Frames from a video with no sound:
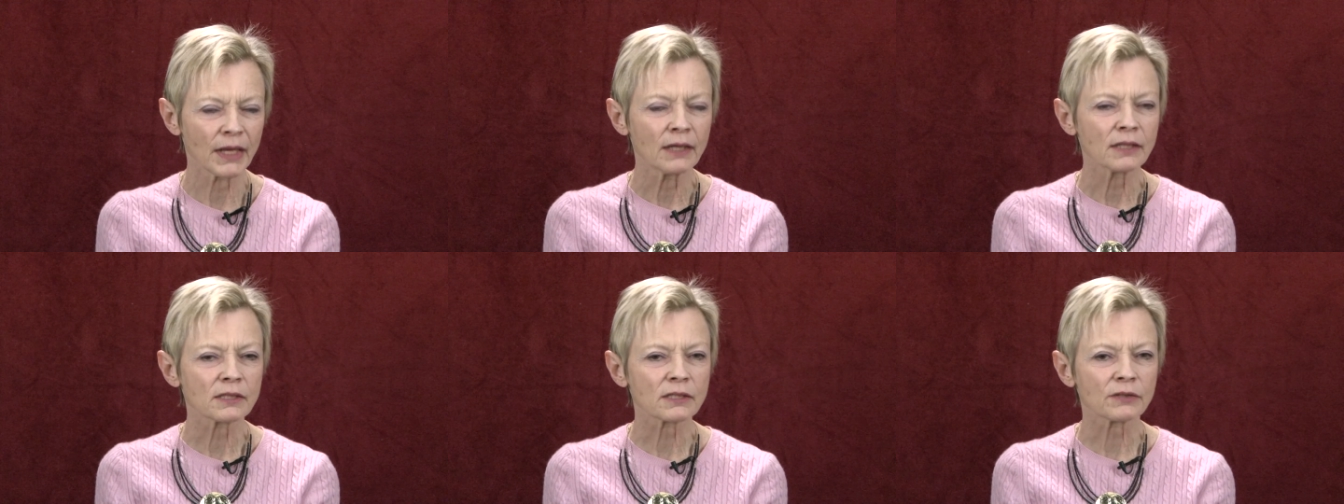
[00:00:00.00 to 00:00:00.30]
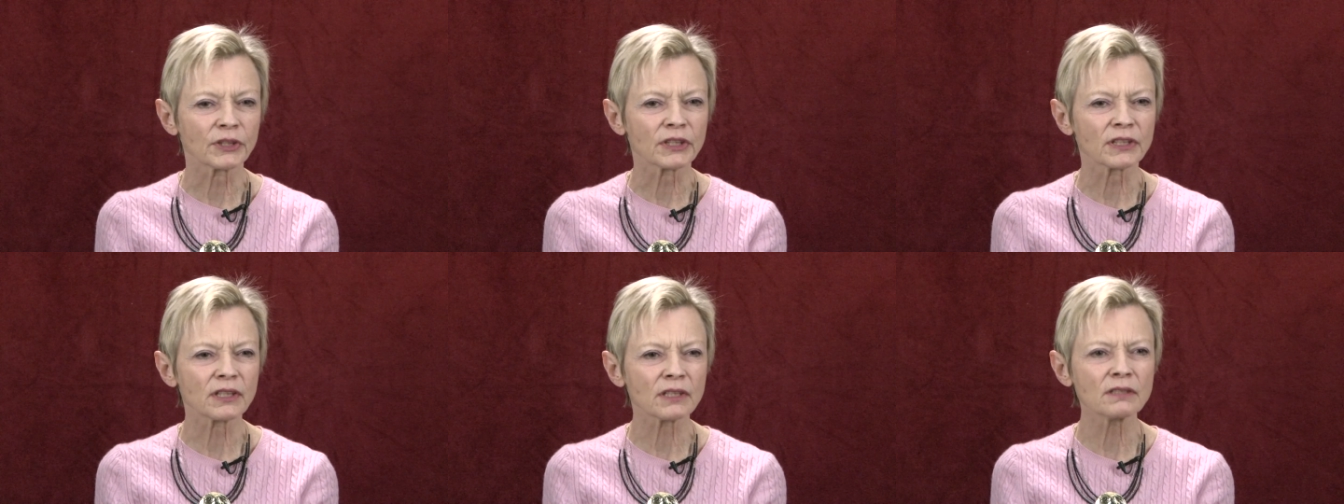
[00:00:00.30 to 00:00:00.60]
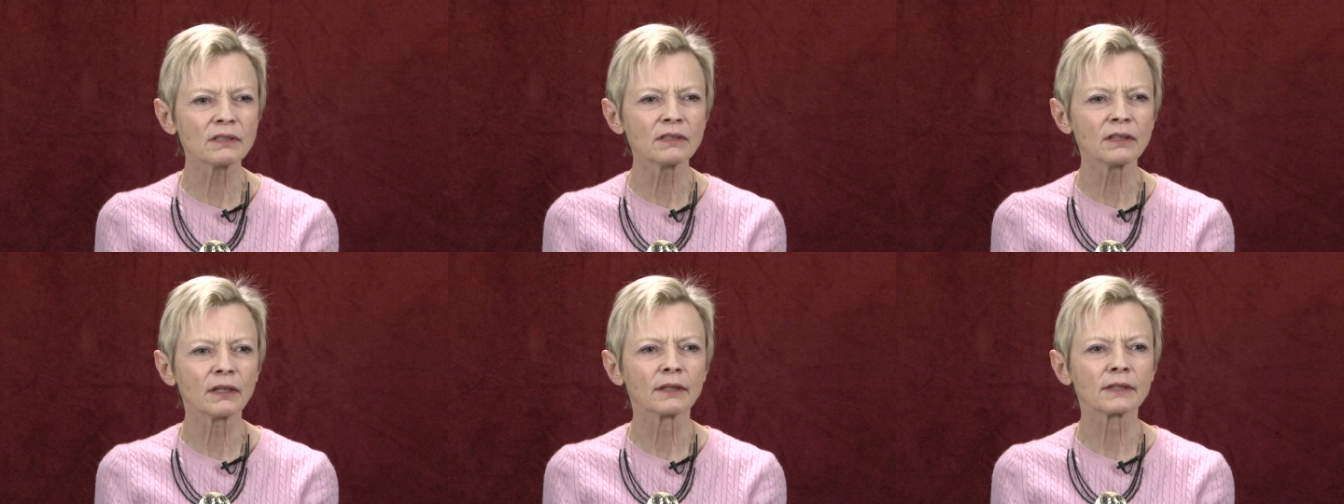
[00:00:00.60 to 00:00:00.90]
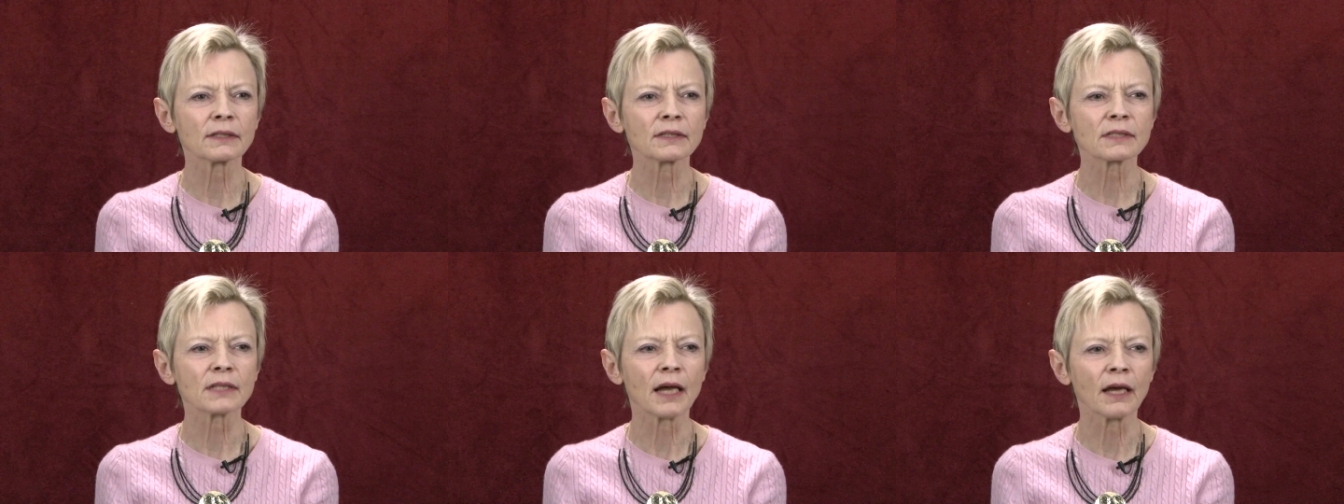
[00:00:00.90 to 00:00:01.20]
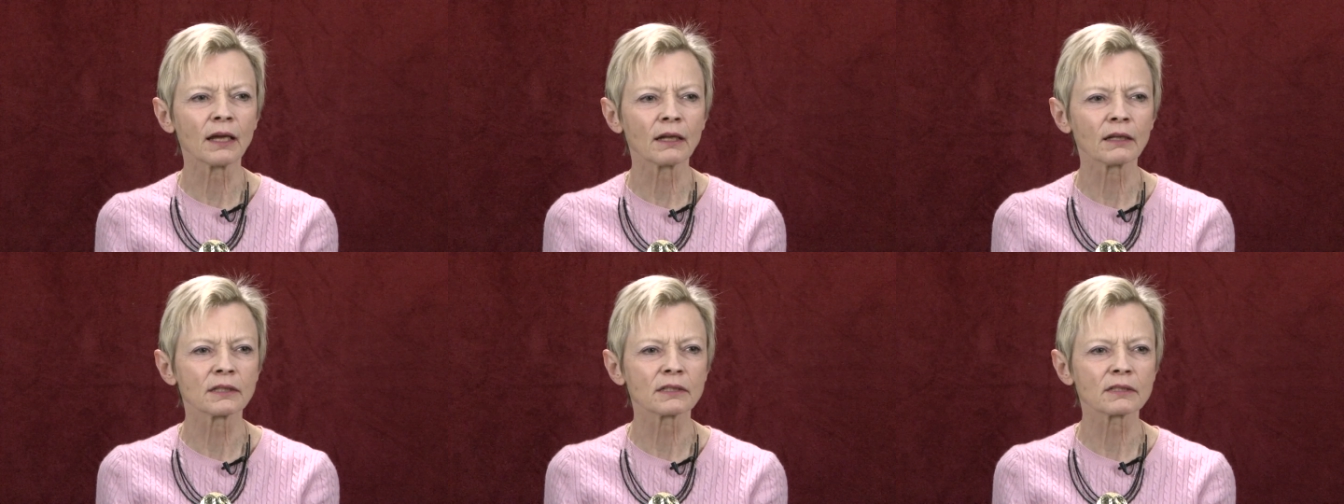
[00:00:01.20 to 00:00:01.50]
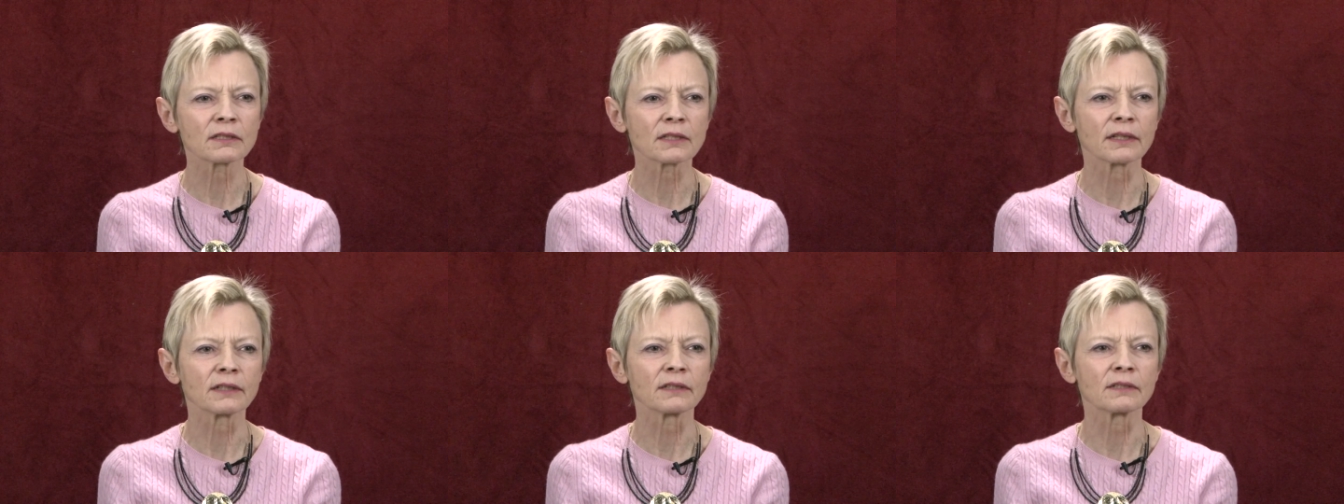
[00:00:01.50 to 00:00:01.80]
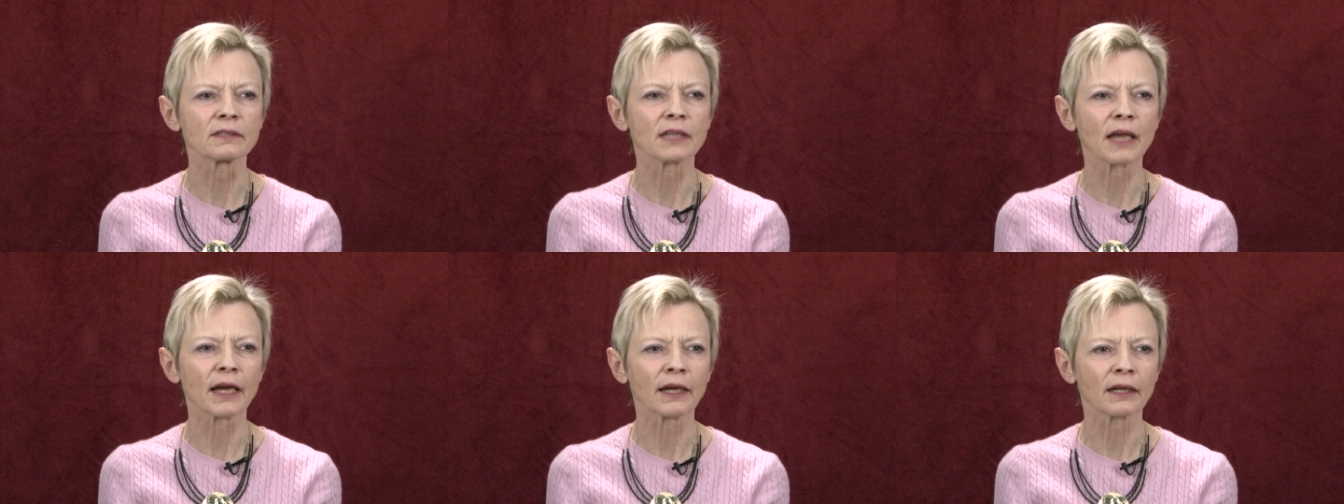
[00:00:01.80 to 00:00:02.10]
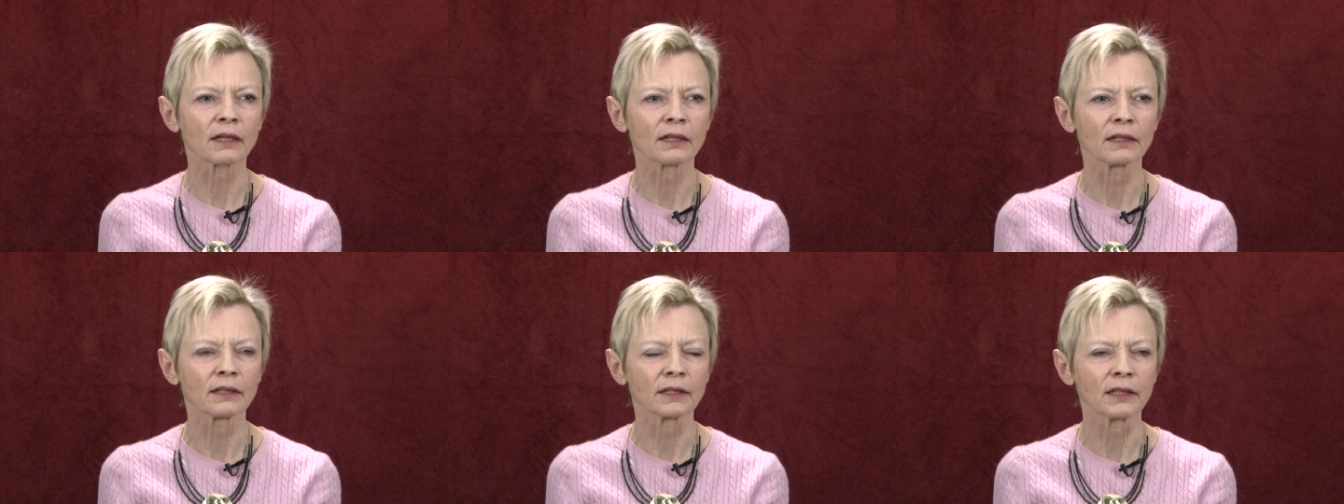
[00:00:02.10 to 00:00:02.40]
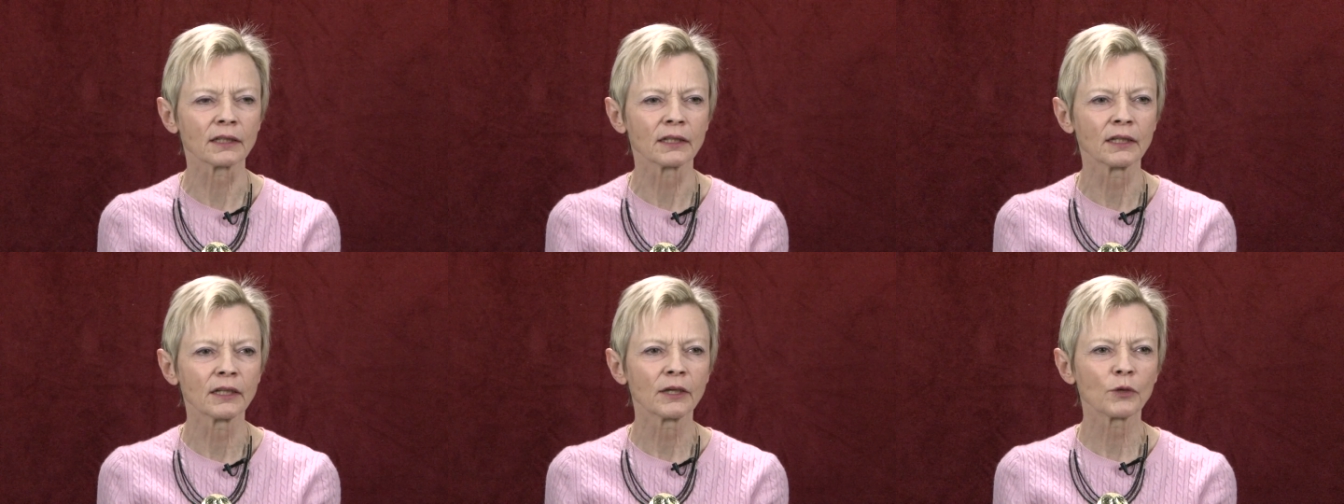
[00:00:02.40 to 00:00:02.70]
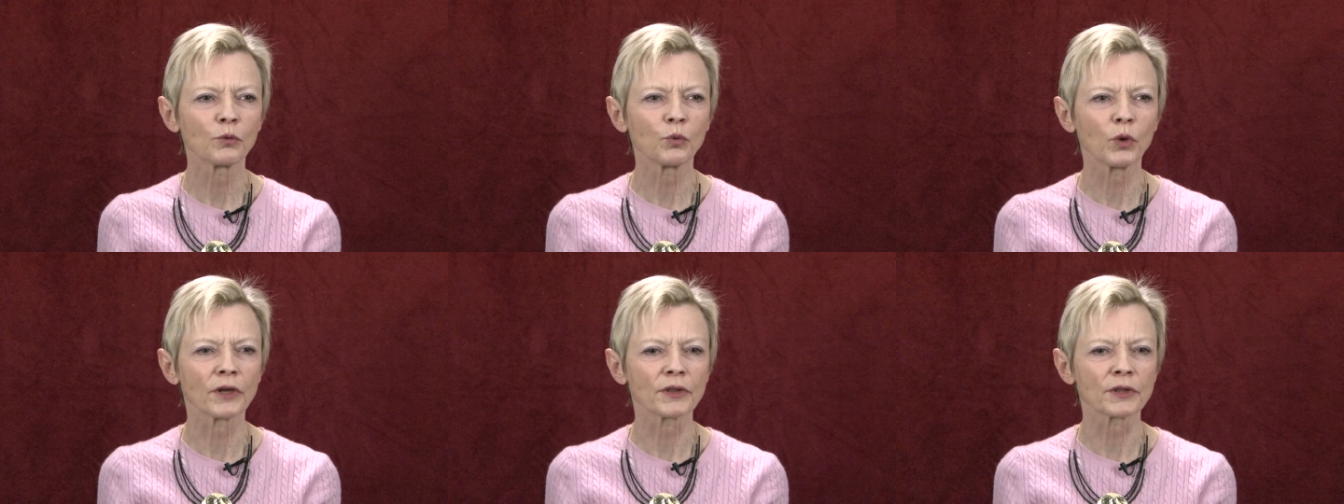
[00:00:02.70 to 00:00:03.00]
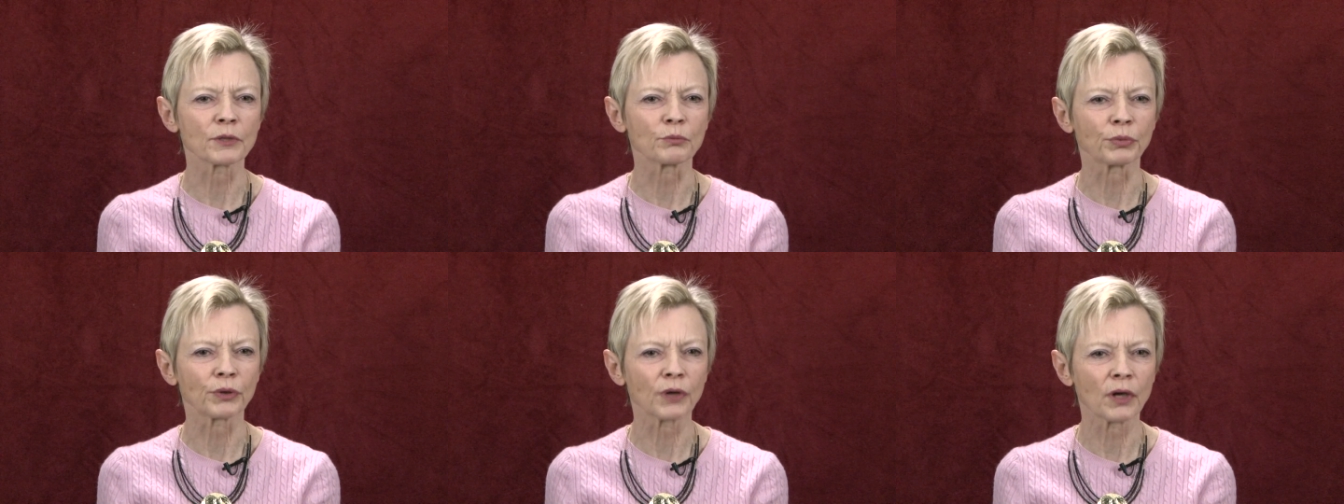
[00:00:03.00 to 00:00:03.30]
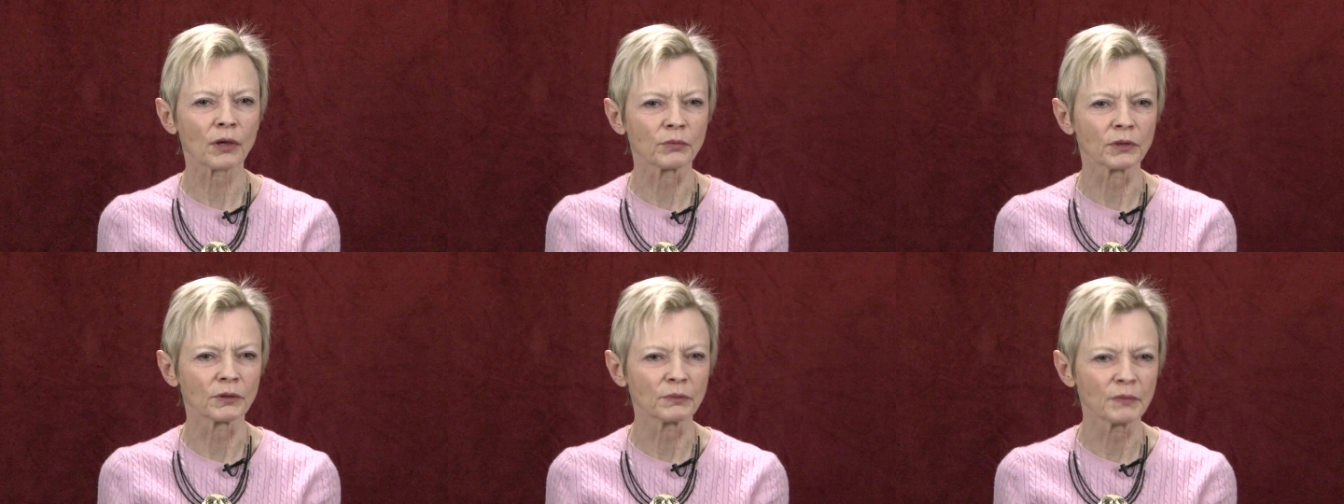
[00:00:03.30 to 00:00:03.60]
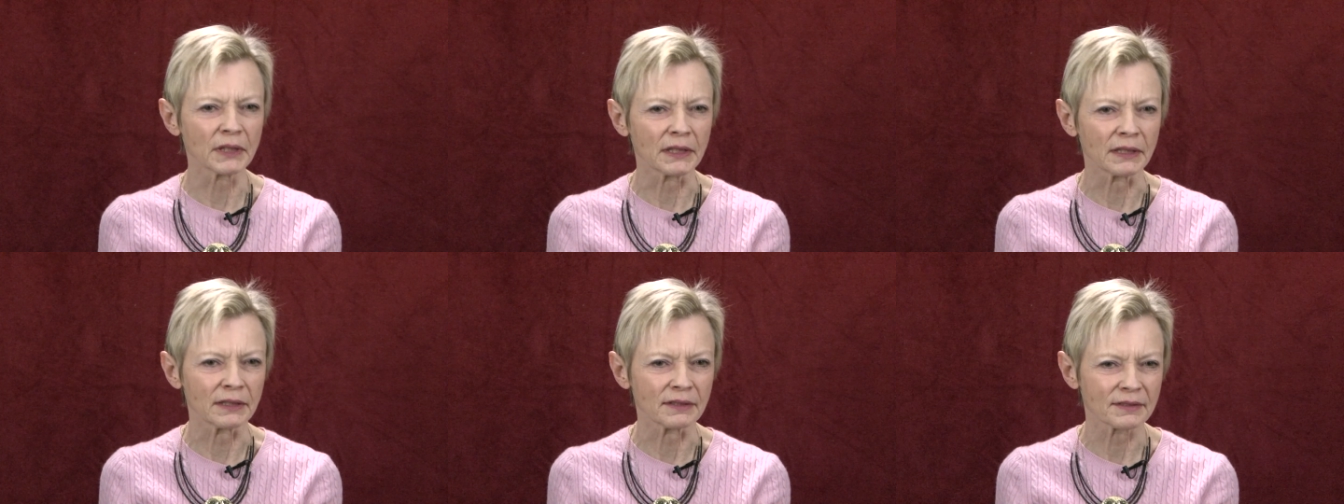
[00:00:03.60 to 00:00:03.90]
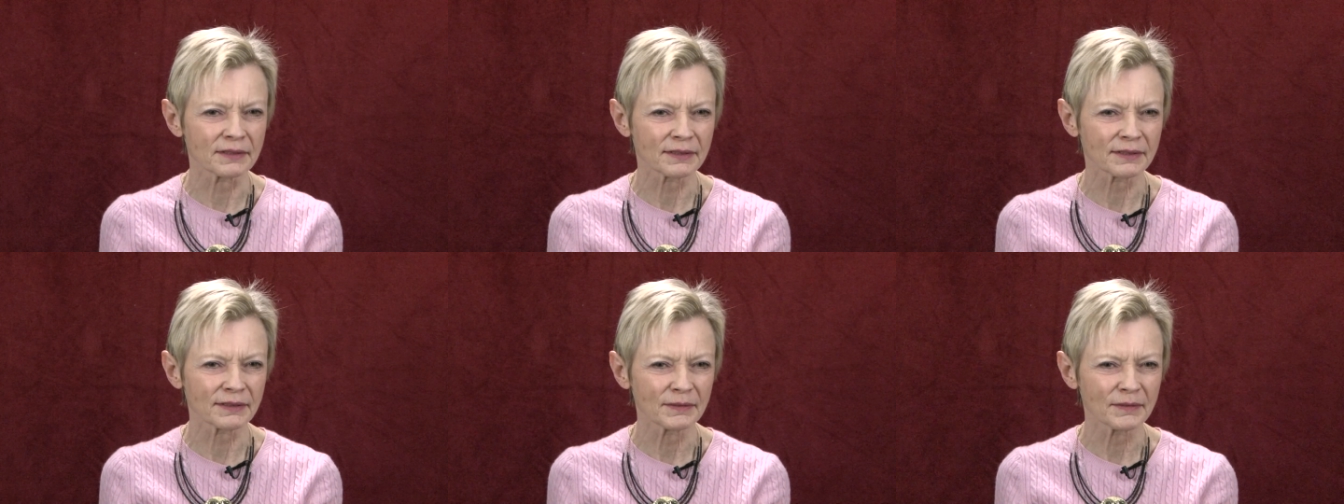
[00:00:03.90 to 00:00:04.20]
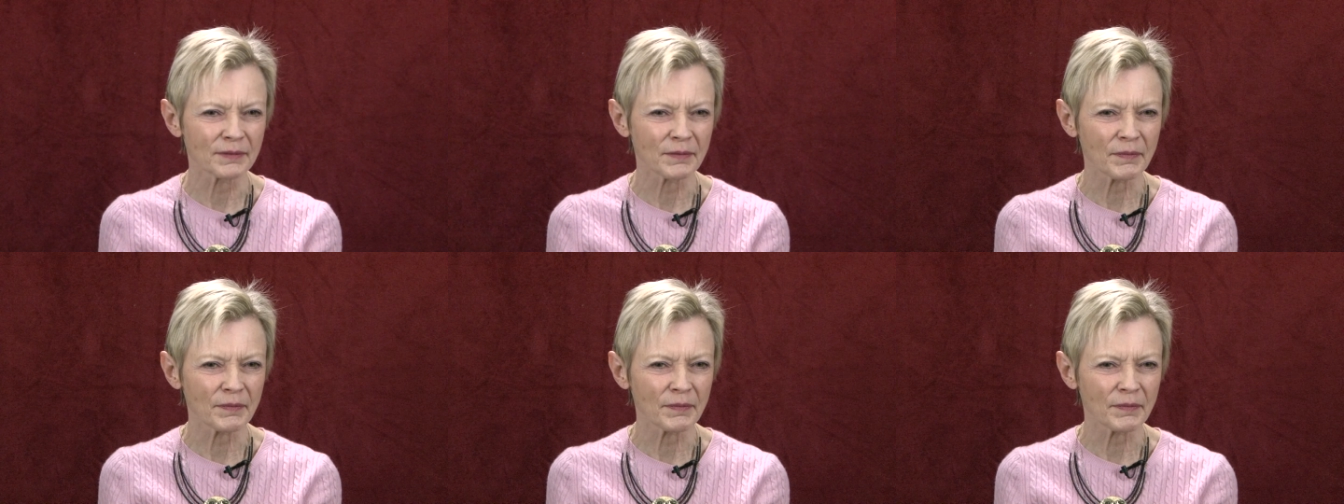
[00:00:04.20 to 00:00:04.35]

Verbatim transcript: So it doesn't tell us exactly what the problem is,